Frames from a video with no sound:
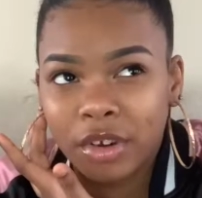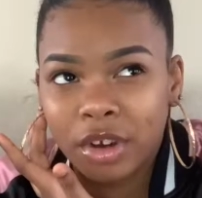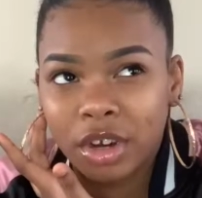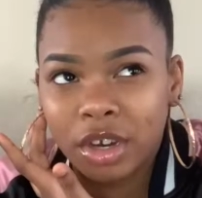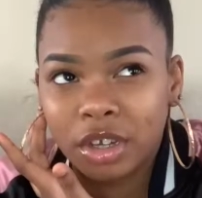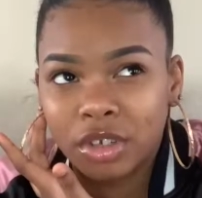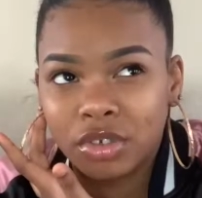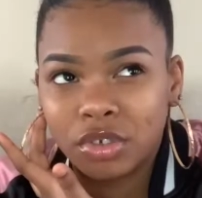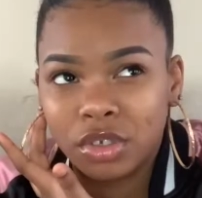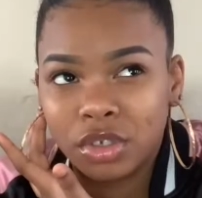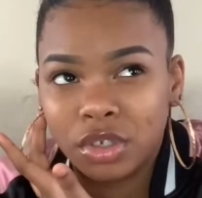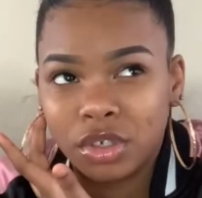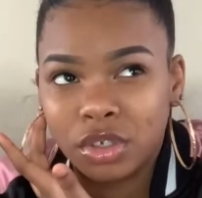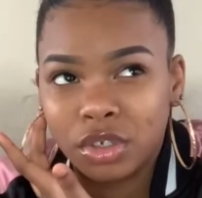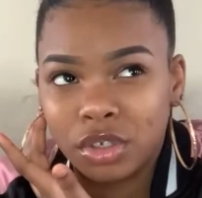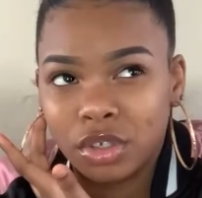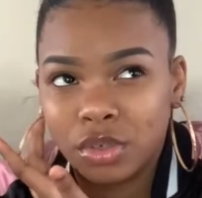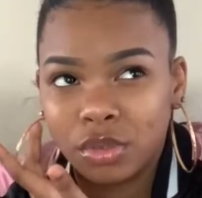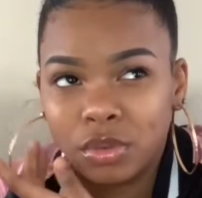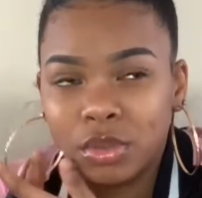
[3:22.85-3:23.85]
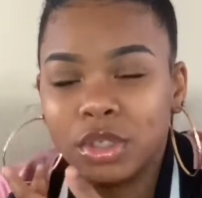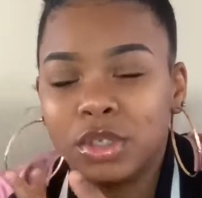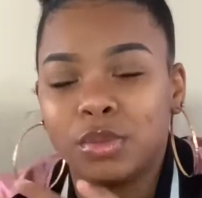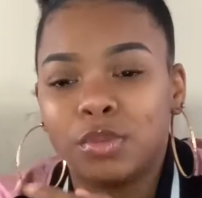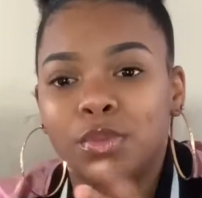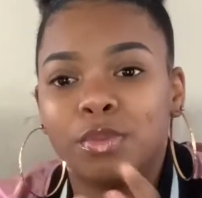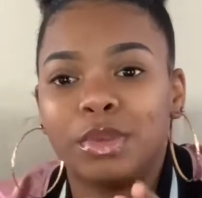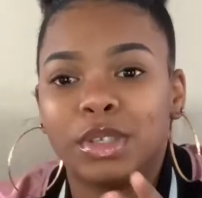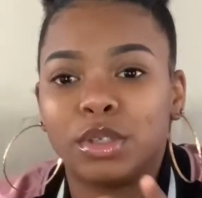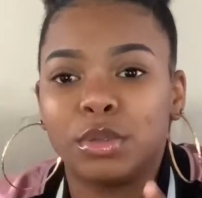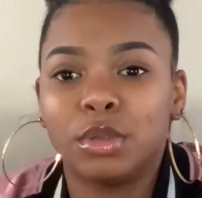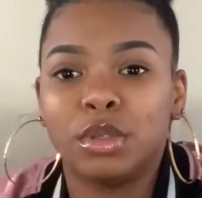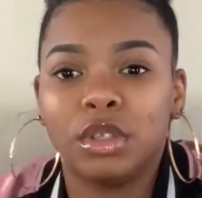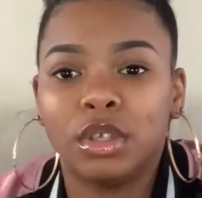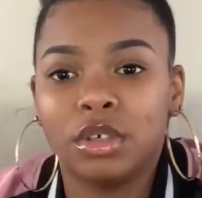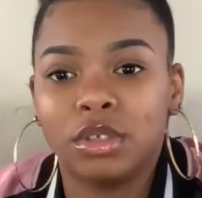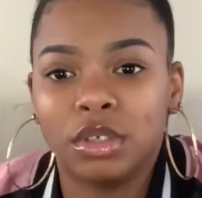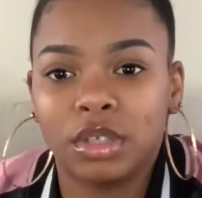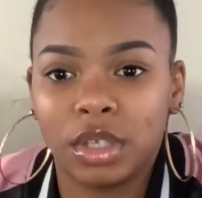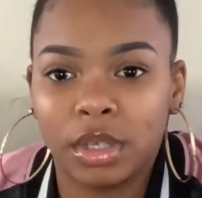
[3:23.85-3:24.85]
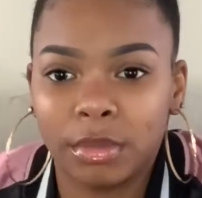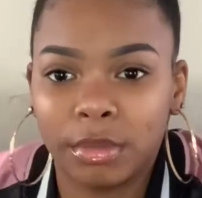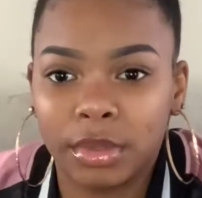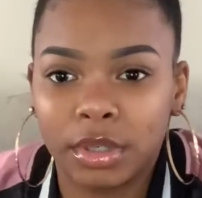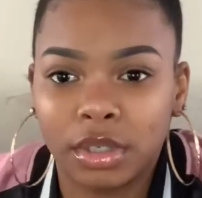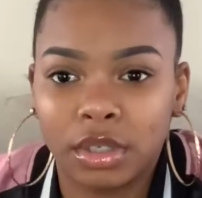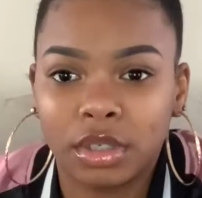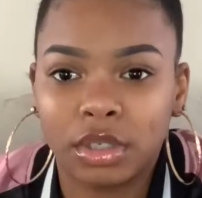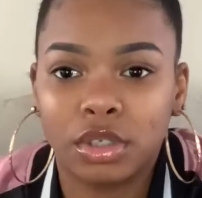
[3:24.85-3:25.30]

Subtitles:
or 102. Is between those numbers,